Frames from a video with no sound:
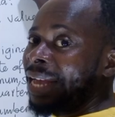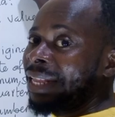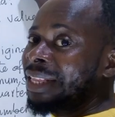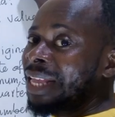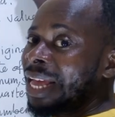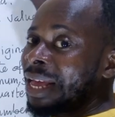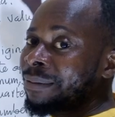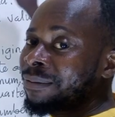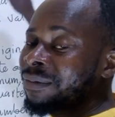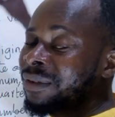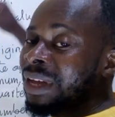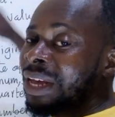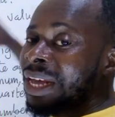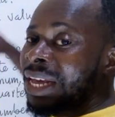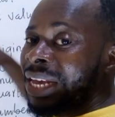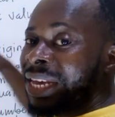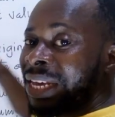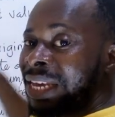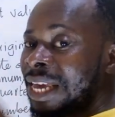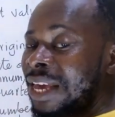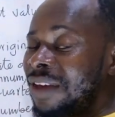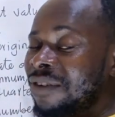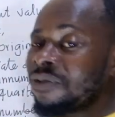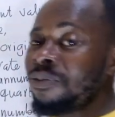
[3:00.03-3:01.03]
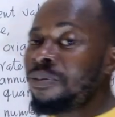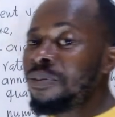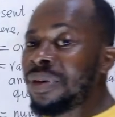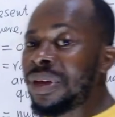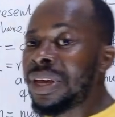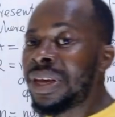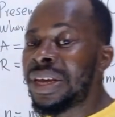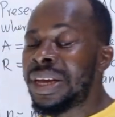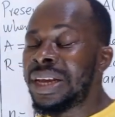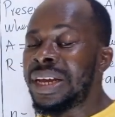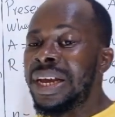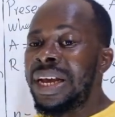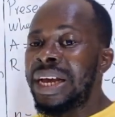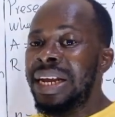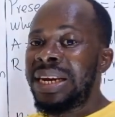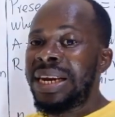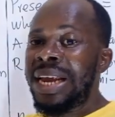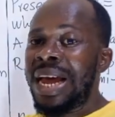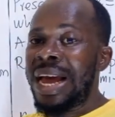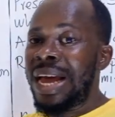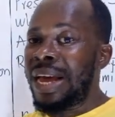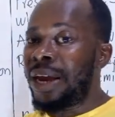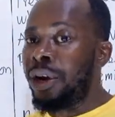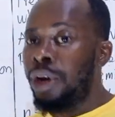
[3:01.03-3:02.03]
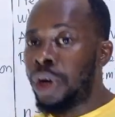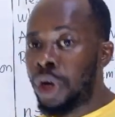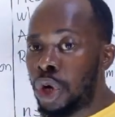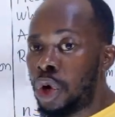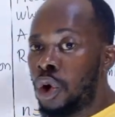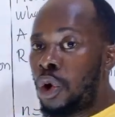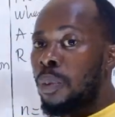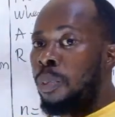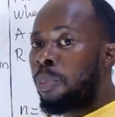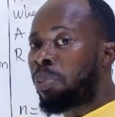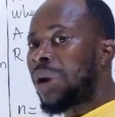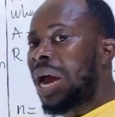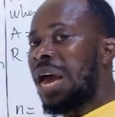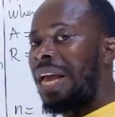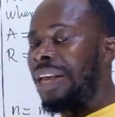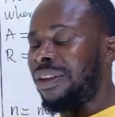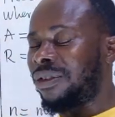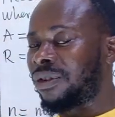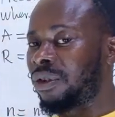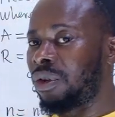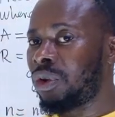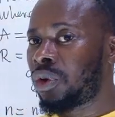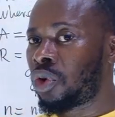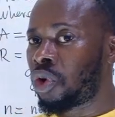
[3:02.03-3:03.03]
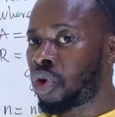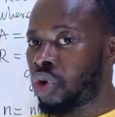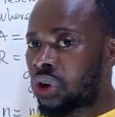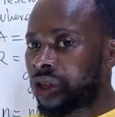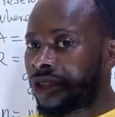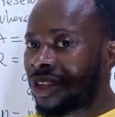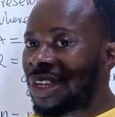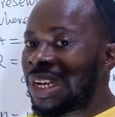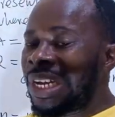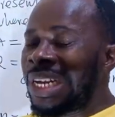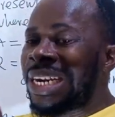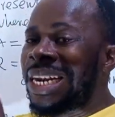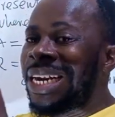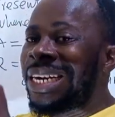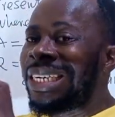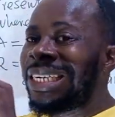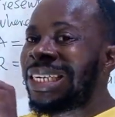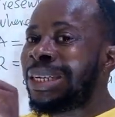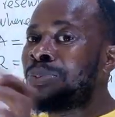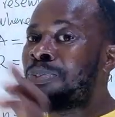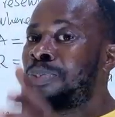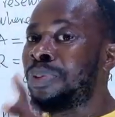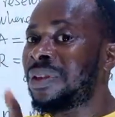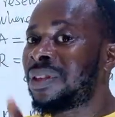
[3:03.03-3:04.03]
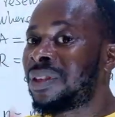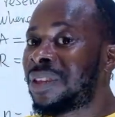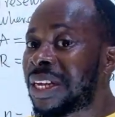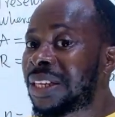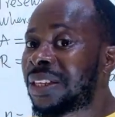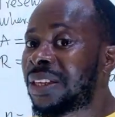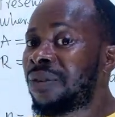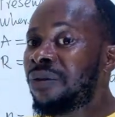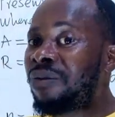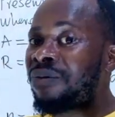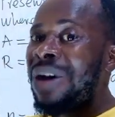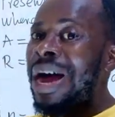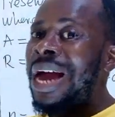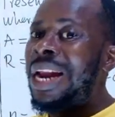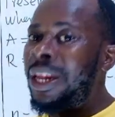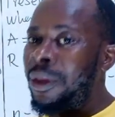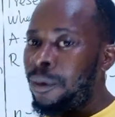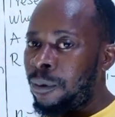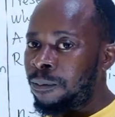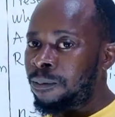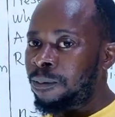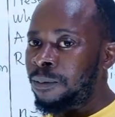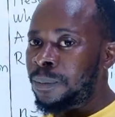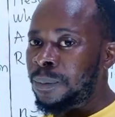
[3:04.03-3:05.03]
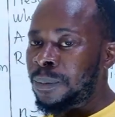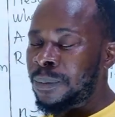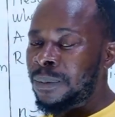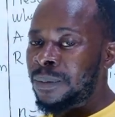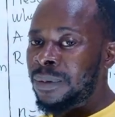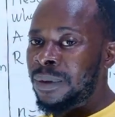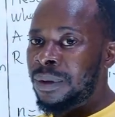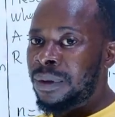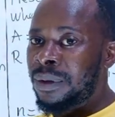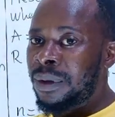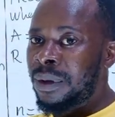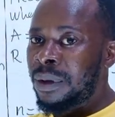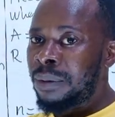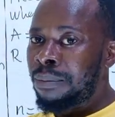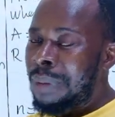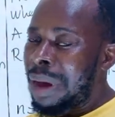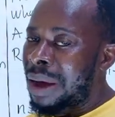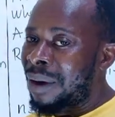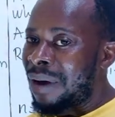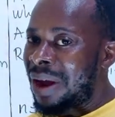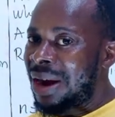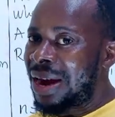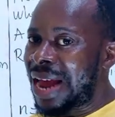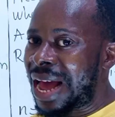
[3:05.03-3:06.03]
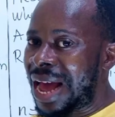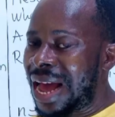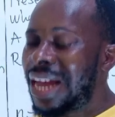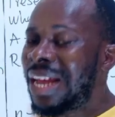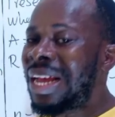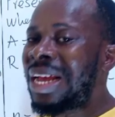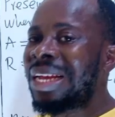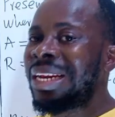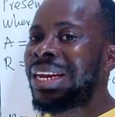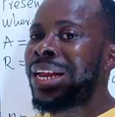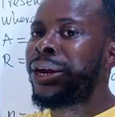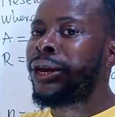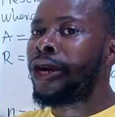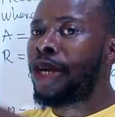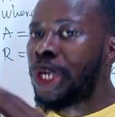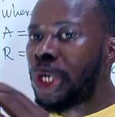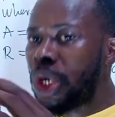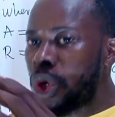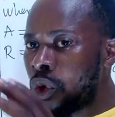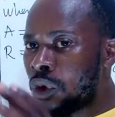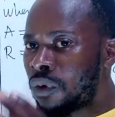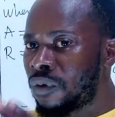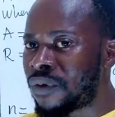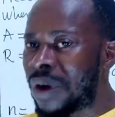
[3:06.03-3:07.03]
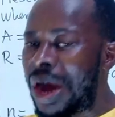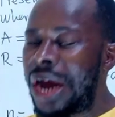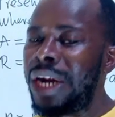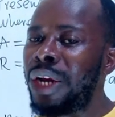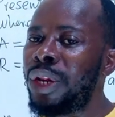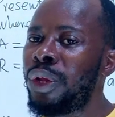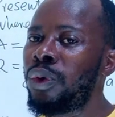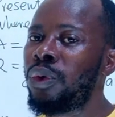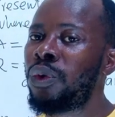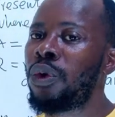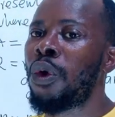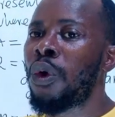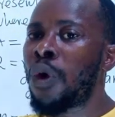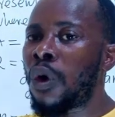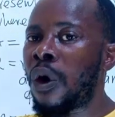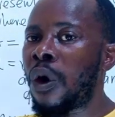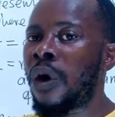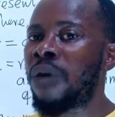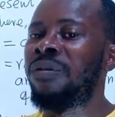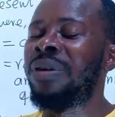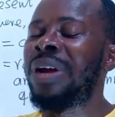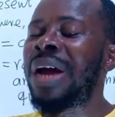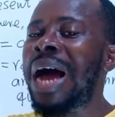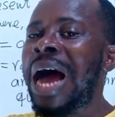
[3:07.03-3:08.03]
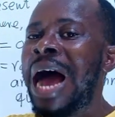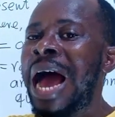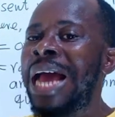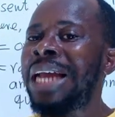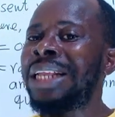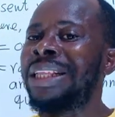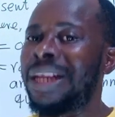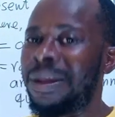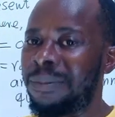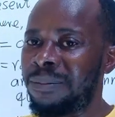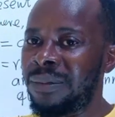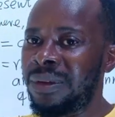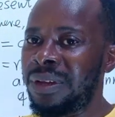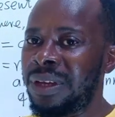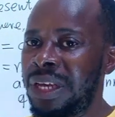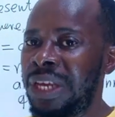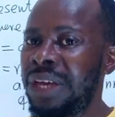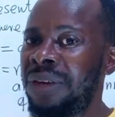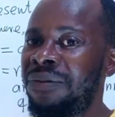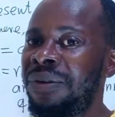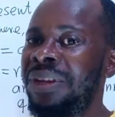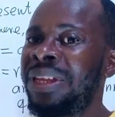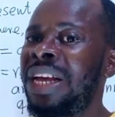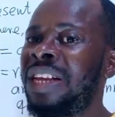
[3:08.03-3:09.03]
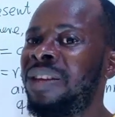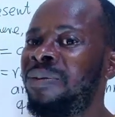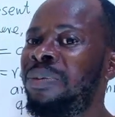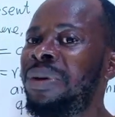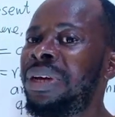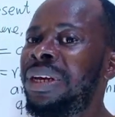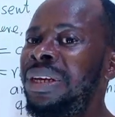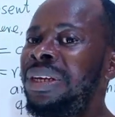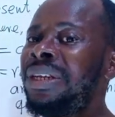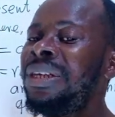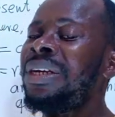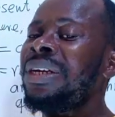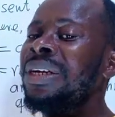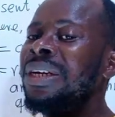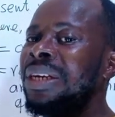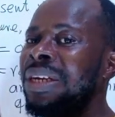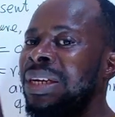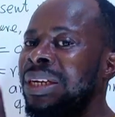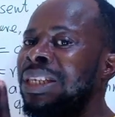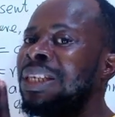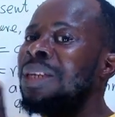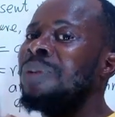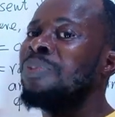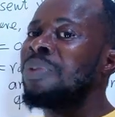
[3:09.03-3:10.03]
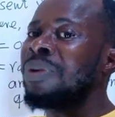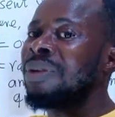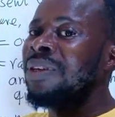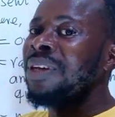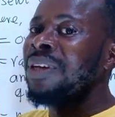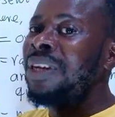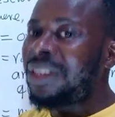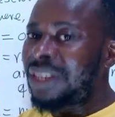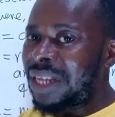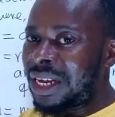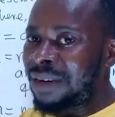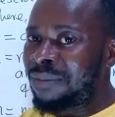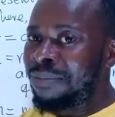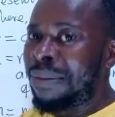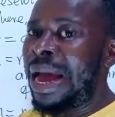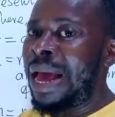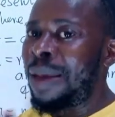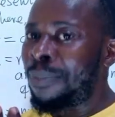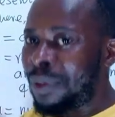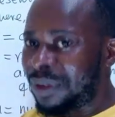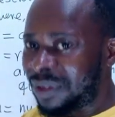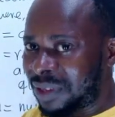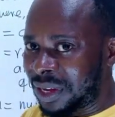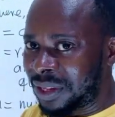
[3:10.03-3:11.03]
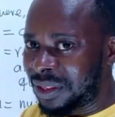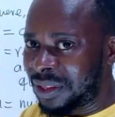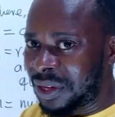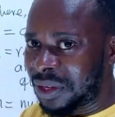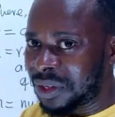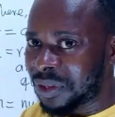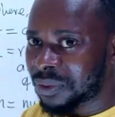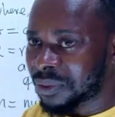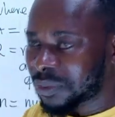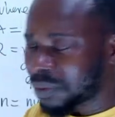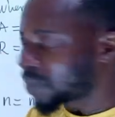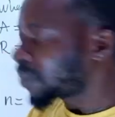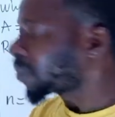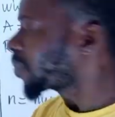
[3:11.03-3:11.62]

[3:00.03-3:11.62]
items give me the new price, not the depreciating value, but rather the new value of the item if it has been depreciated by a percentage.